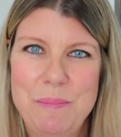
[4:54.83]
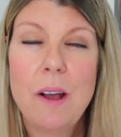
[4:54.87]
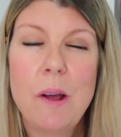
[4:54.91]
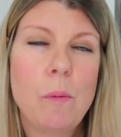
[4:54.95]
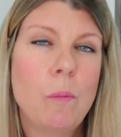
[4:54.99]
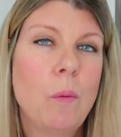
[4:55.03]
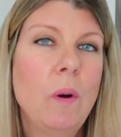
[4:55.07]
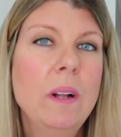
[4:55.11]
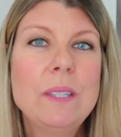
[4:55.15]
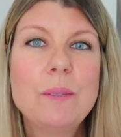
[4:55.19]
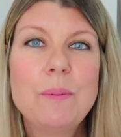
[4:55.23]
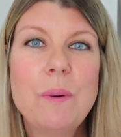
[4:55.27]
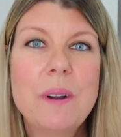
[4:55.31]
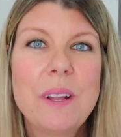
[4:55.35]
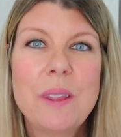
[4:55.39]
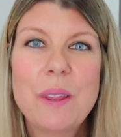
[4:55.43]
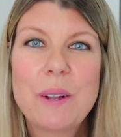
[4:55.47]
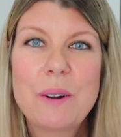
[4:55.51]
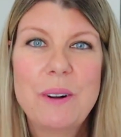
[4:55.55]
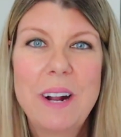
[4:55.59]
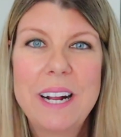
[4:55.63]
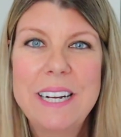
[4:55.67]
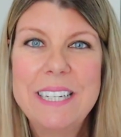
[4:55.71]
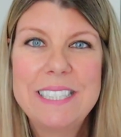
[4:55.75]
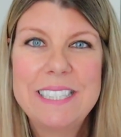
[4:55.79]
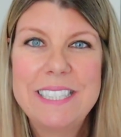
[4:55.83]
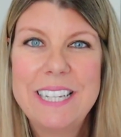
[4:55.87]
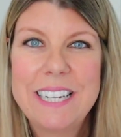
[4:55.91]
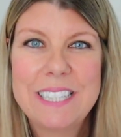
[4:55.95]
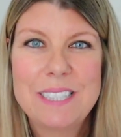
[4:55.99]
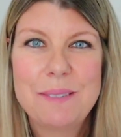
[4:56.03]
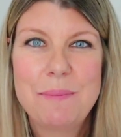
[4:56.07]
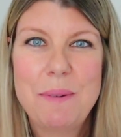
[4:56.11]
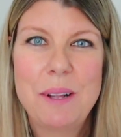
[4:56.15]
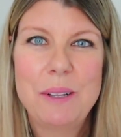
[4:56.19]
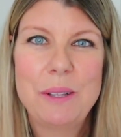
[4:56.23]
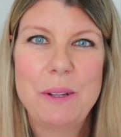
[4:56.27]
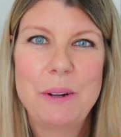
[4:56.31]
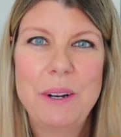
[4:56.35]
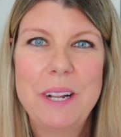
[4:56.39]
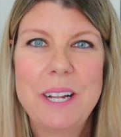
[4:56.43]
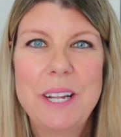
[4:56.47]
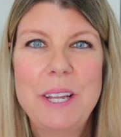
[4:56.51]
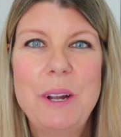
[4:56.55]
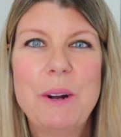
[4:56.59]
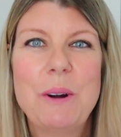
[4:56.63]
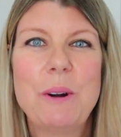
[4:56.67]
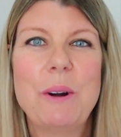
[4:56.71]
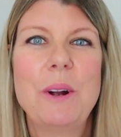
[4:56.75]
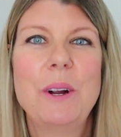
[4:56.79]
And what's one of the greatest things about
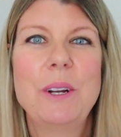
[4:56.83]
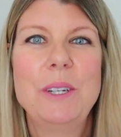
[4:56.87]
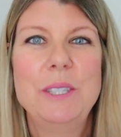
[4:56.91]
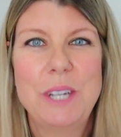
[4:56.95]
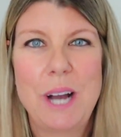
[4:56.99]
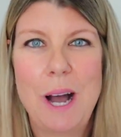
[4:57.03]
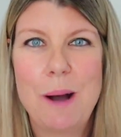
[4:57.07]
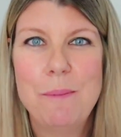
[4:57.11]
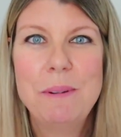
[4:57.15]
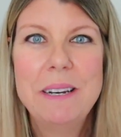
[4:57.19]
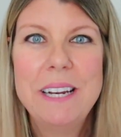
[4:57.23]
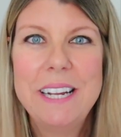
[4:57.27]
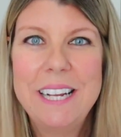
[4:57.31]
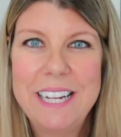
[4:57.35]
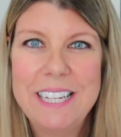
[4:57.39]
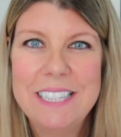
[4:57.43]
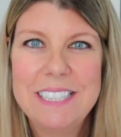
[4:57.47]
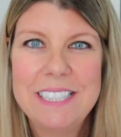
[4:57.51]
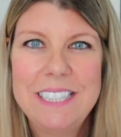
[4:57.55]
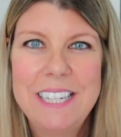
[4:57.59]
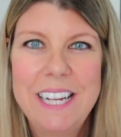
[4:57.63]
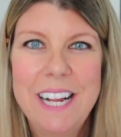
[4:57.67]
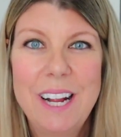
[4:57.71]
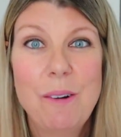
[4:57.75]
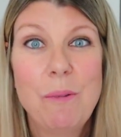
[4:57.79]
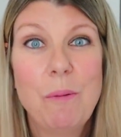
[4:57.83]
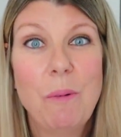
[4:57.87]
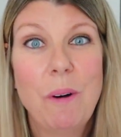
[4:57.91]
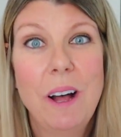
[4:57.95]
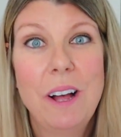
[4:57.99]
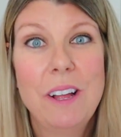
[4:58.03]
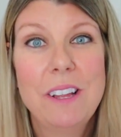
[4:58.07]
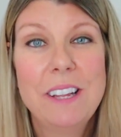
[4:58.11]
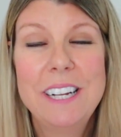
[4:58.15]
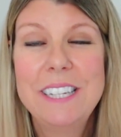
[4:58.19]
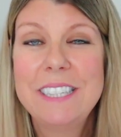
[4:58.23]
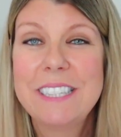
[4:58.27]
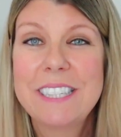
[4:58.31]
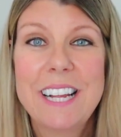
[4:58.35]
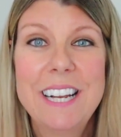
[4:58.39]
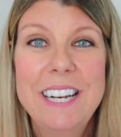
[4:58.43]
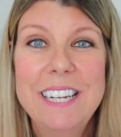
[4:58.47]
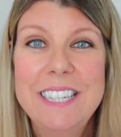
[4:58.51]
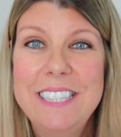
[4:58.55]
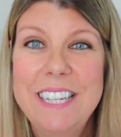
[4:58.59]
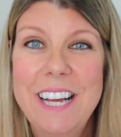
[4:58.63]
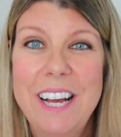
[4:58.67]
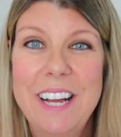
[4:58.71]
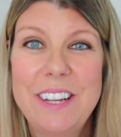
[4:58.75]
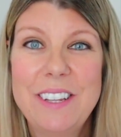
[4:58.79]
learning your dominant instinct? Well, it's going
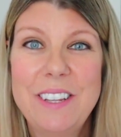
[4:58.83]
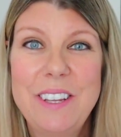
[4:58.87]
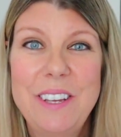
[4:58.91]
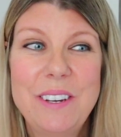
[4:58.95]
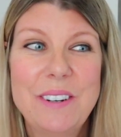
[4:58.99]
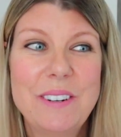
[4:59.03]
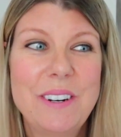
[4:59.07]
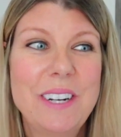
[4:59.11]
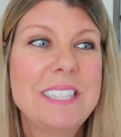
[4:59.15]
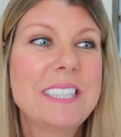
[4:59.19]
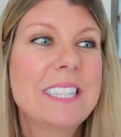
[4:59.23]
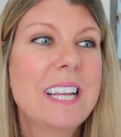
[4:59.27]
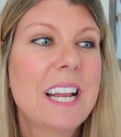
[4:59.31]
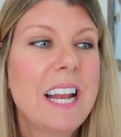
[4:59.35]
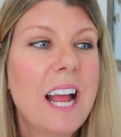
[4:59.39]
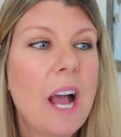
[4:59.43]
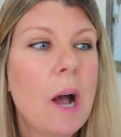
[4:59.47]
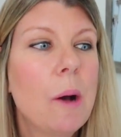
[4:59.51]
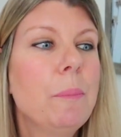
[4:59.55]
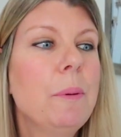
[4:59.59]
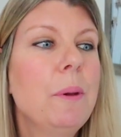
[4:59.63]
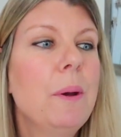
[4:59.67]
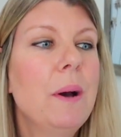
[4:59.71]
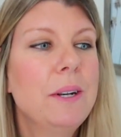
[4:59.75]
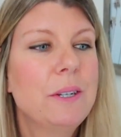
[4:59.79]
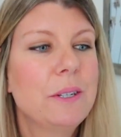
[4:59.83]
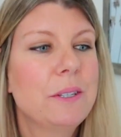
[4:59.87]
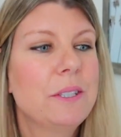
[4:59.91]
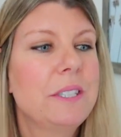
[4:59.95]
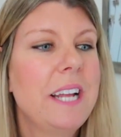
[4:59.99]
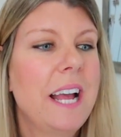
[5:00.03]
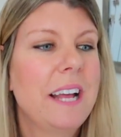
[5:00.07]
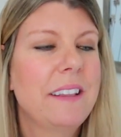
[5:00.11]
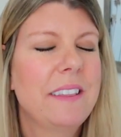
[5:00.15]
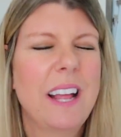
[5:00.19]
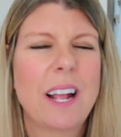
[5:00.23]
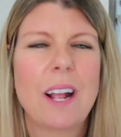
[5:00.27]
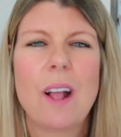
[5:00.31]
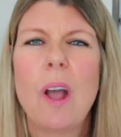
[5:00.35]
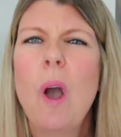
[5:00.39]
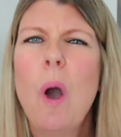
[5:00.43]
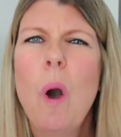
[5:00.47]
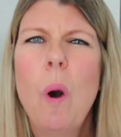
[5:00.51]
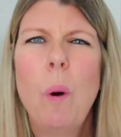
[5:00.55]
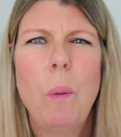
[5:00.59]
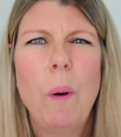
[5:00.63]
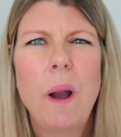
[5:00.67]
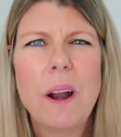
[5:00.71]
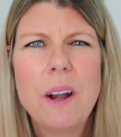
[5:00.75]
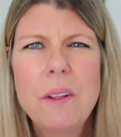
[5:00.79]
to tell you, it's going to help you understand, like,
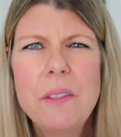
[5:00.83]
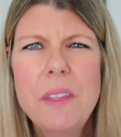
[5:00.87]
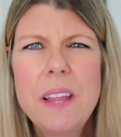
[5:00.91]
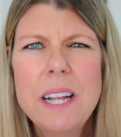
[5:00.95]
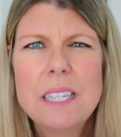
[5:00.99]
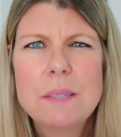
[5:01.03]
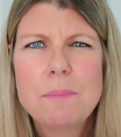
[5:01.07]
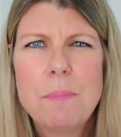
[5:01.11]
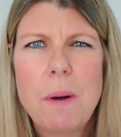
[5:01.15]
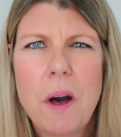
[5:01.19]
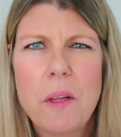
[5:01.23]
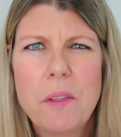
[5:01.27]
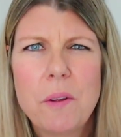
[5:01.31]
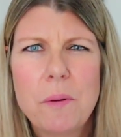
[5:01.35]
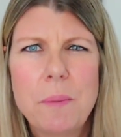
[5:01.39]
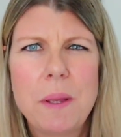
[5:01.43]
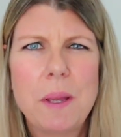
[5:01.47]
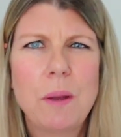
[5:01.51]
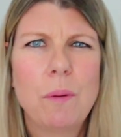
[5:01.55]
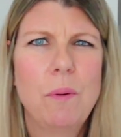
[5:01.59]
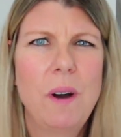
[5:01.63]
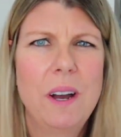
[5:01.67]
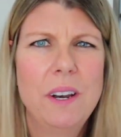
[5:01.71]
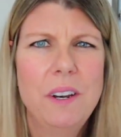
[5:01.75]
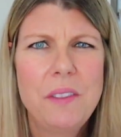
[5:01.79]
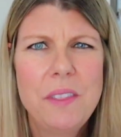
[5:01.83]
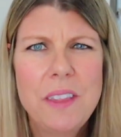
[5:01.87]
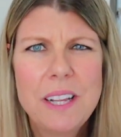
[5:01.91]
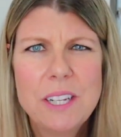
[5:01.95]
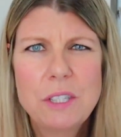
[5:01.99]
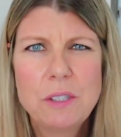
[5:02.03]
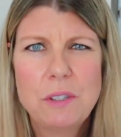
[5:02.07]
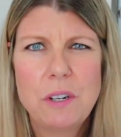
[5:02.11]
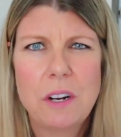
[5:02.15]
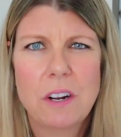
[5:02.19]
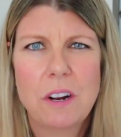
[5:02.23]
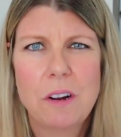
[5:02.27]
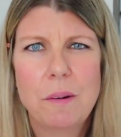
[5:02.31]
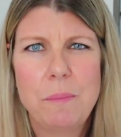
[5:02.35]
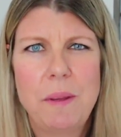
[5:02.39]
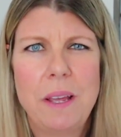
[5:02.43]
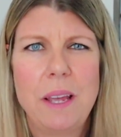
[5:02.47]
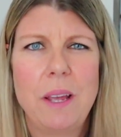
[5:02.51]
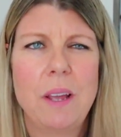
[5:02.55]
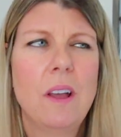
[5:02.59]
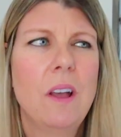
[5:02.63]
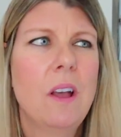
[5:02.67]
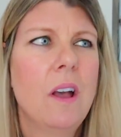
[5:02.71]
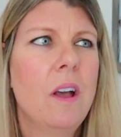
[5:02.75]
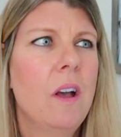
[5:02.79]
why do things bother me? Why do things trigger
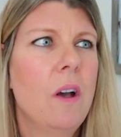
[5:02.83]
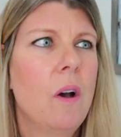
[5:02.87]
me?